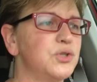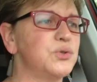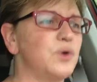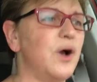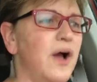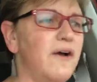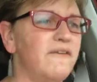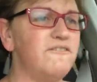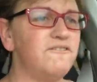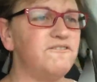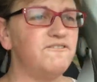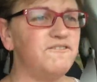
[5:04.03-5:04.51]

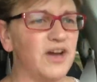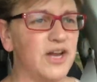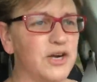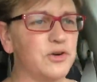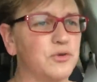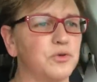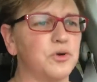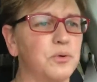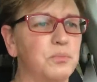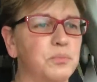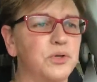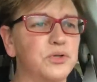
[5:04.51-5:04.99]
to a
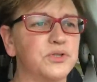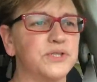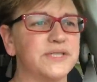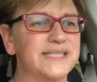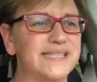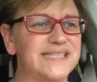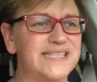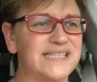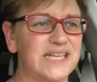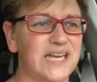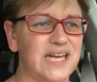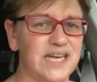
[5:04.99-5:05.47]
vulnerable
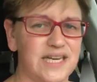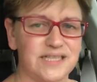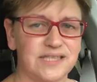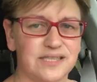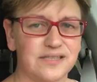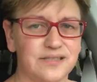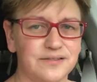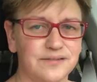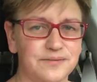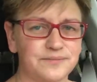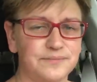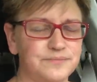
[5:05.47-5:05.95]
state.
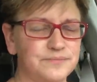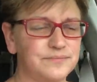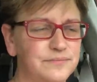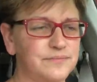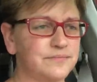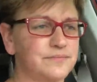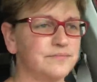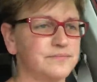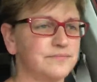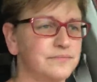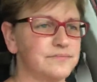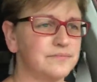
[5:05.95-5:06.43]

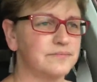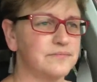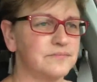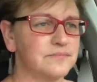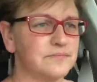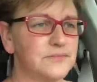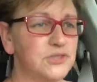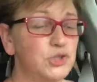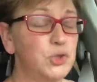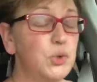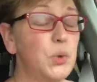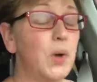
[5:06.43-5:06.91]

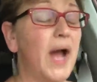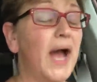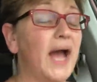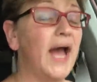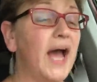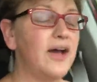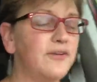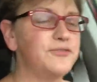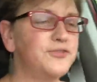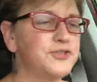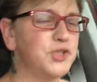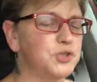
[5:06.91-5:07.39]
You
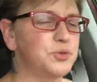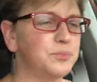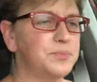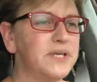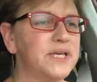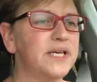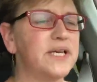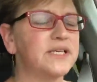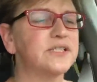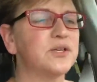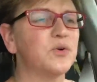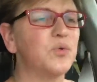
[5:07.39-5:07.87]
have to,
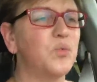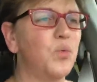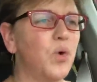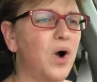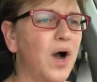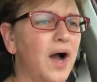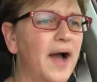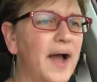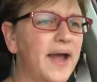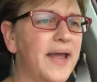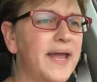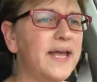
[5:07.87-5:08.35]
because a
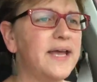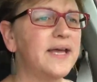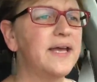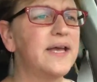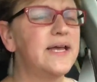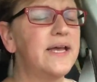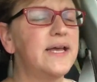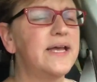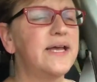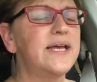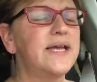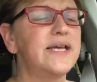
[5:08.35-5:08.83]
why
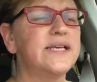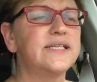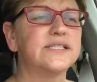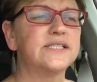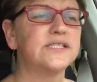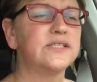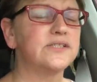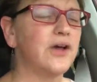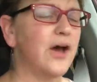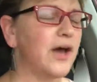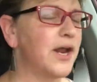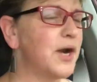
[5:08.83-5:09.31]
is
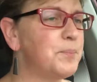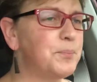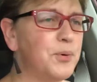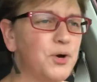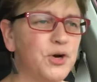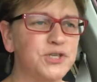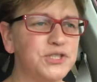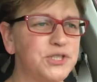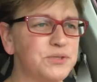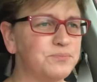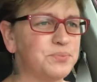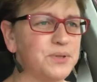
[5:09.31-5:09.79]
not a
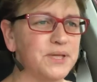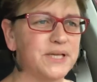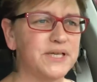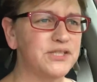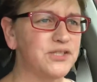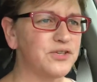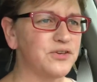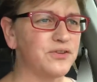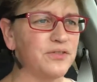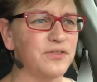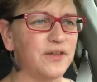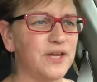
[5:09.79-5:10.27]
person,
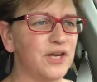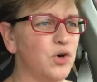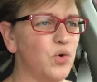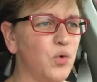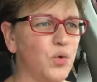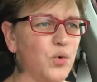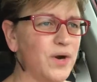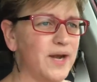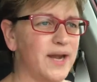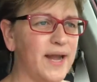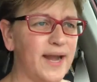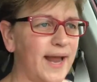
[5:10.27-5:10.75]
place, or thing,
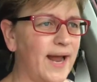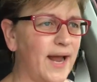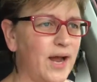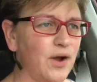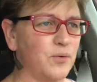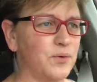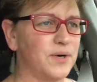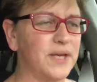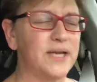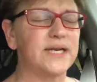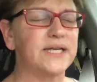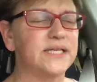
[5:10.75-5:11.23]
or
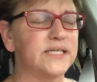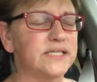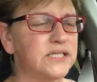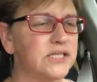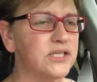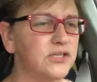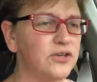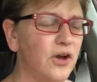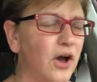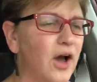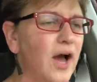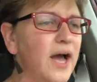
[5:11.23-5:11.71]
noun. It is
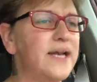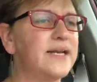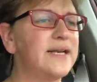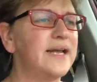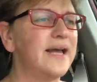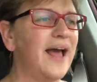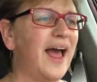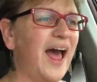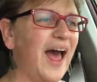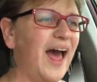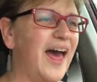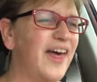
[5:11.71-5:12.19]
not
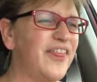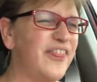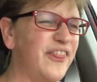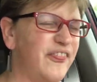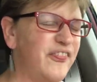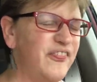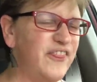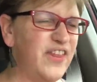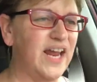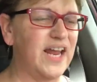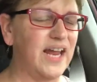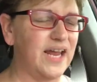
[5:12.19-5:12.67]
a
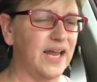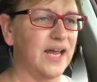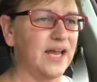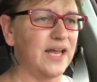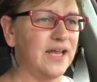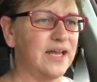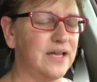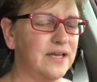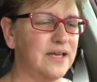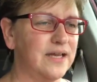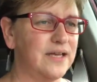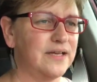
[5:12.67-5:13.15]

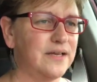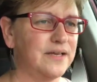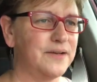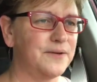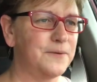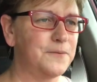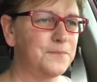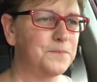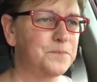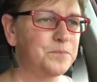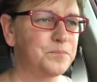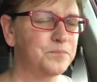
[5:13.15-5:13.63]

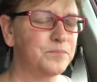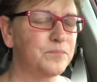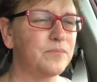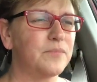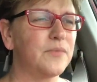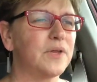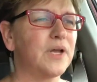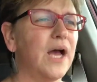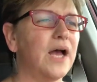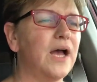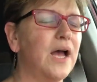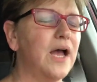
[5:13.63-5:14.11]

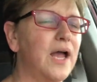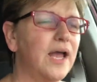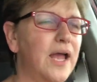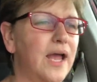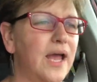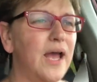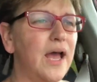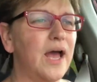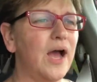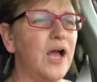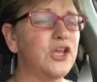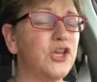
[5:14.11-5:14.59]

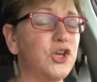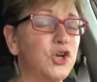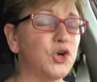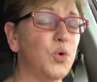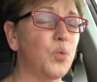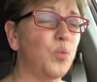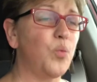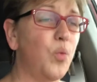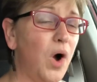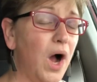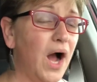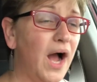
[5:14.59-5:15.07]
thing.
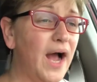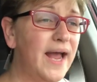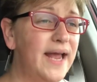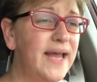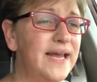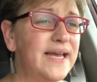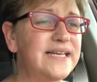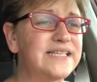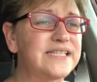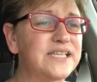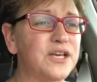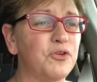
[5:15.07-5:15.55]
Your why
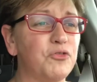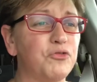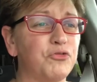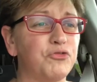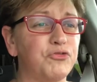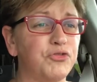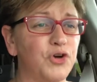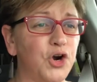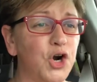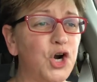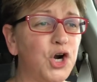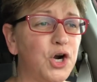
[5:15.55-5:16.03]
is a
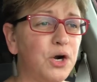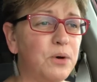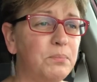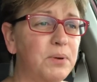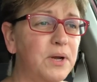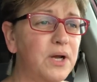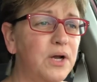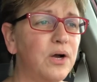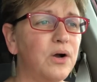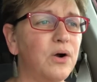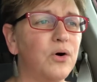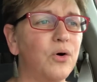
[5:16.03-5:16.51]

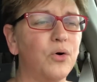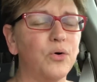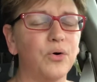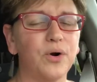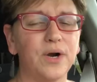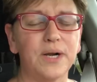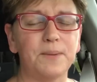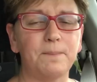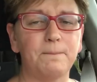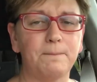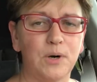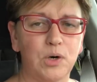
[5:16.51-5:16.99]
verb
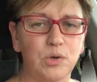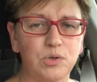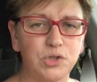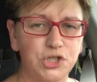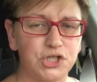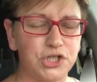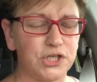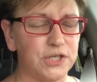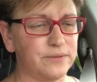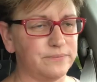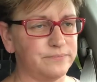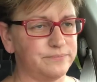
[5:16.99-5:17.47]
or an
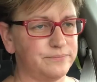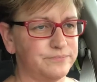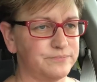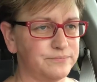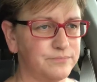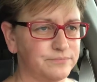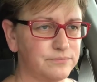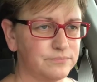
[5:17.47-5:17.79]
emotion.